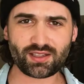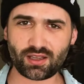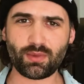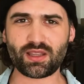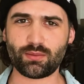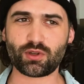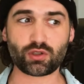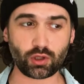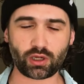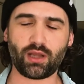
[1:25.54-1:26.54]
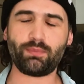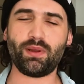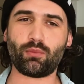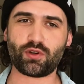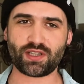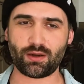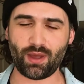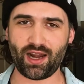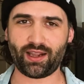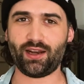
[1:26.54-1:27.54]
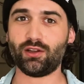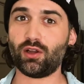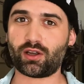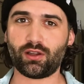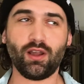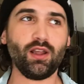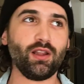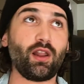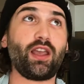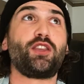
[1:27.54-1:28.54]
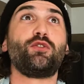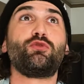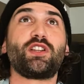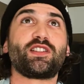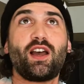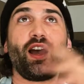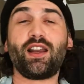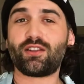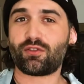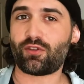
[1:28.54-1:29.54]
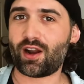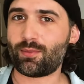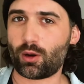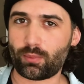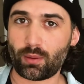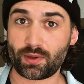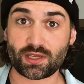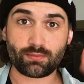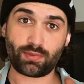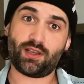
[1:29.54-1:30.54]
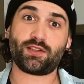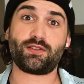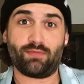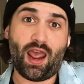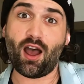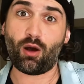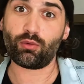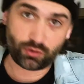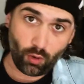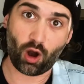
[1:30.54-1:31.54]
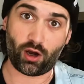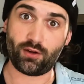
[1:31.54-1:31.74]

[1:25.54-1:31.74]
gonna make the image look a bit more cinematic and look like you designed the frame on purpose, because now you are.